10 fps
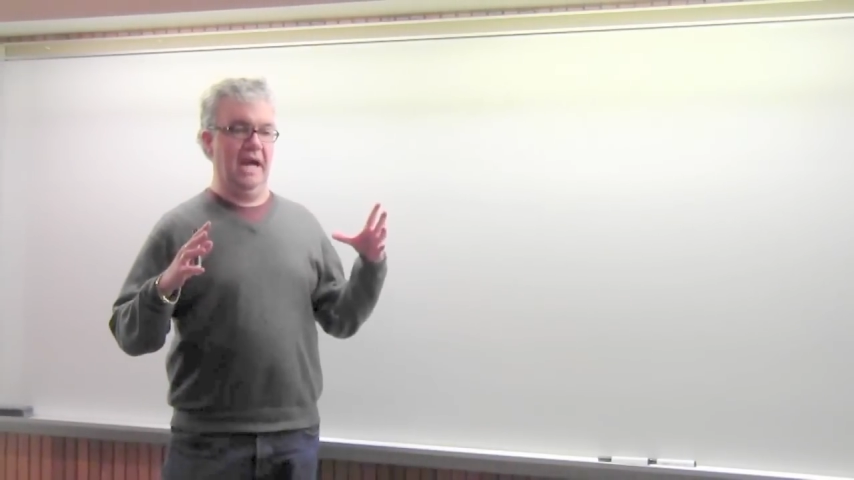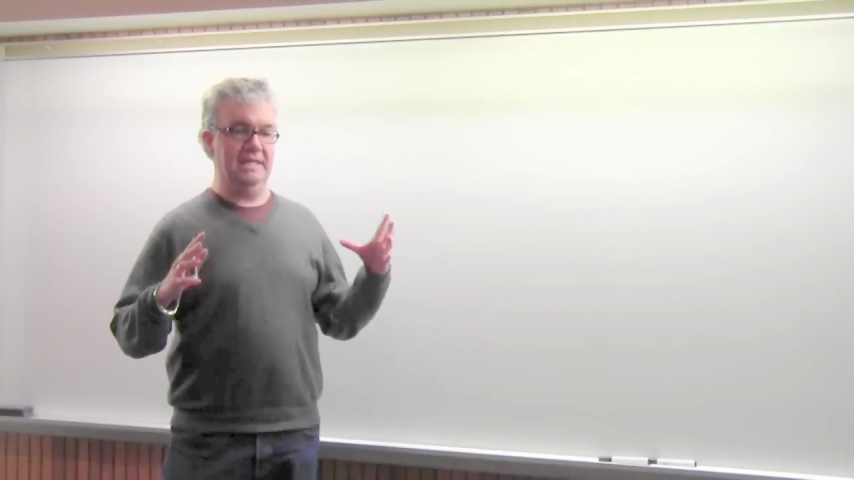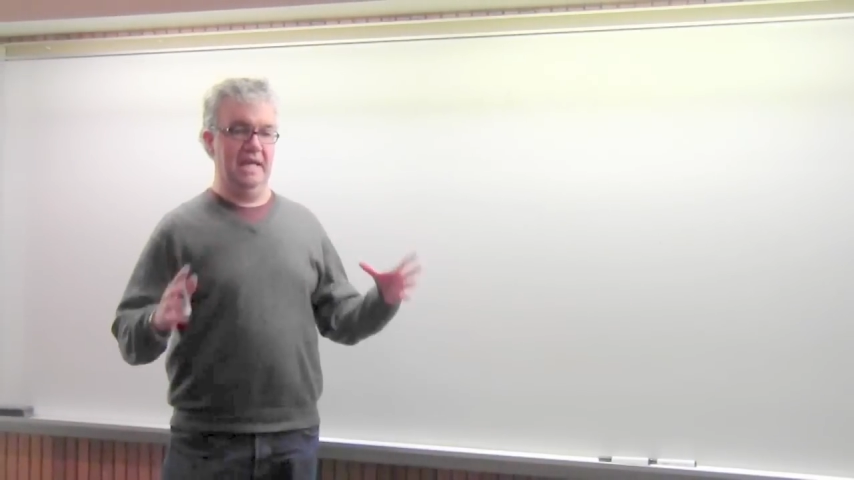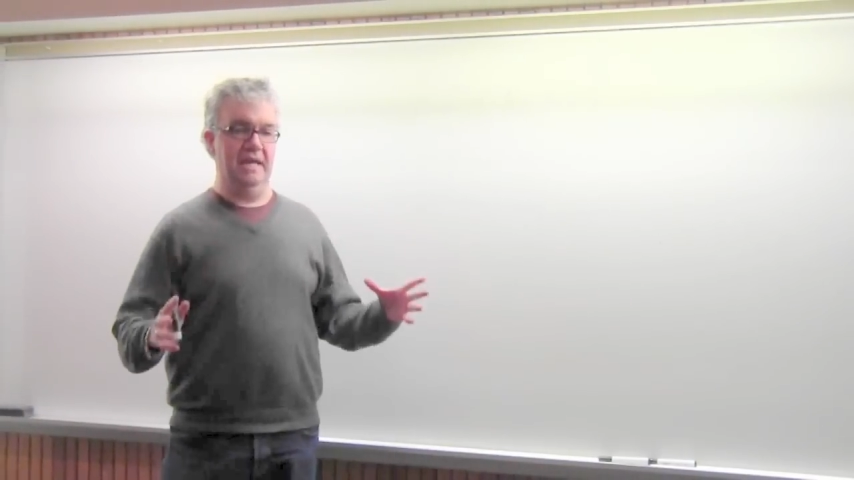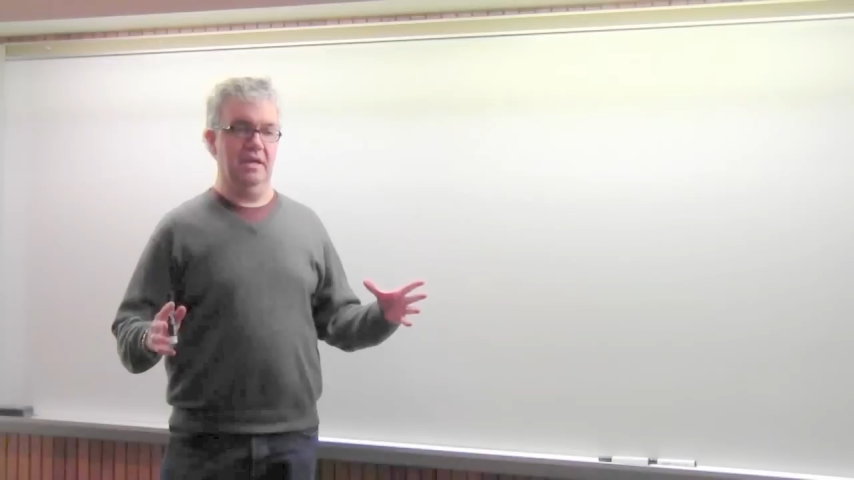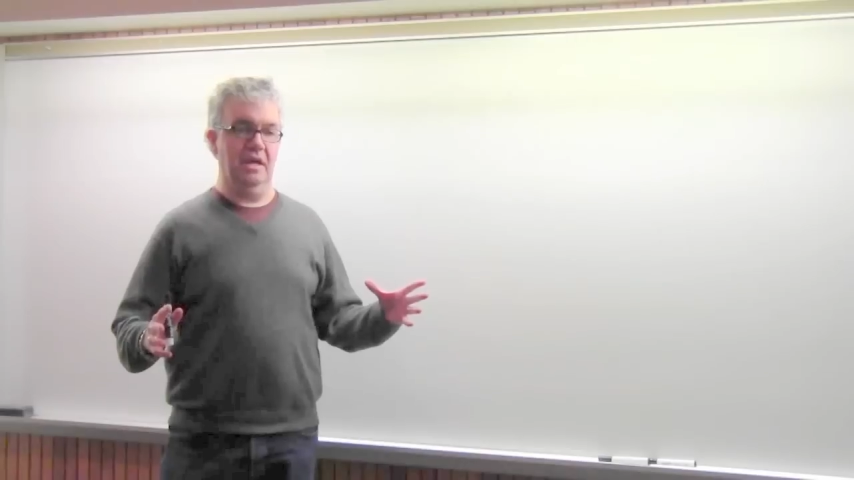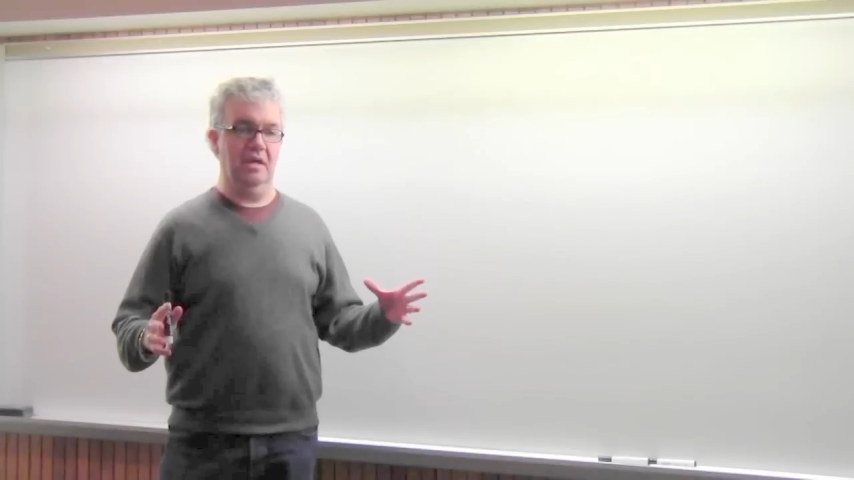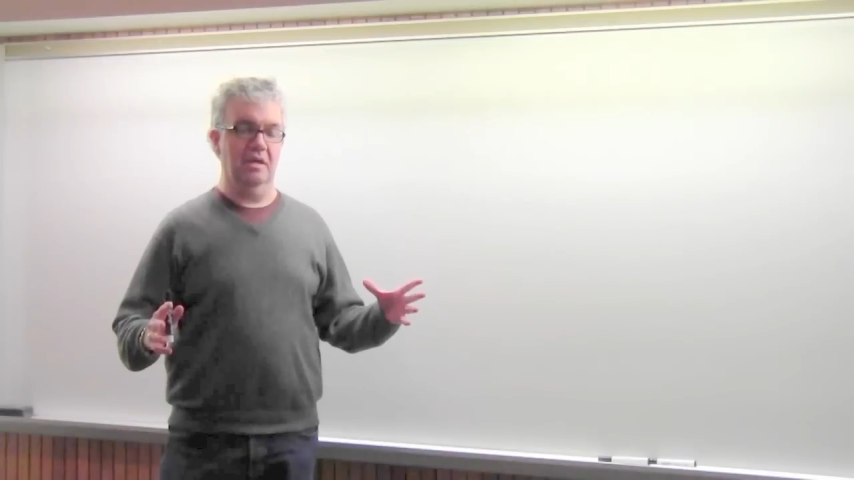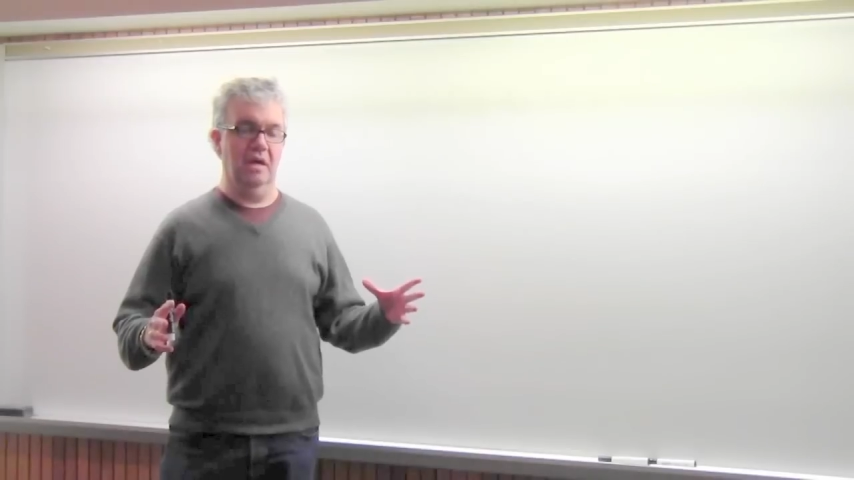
identity.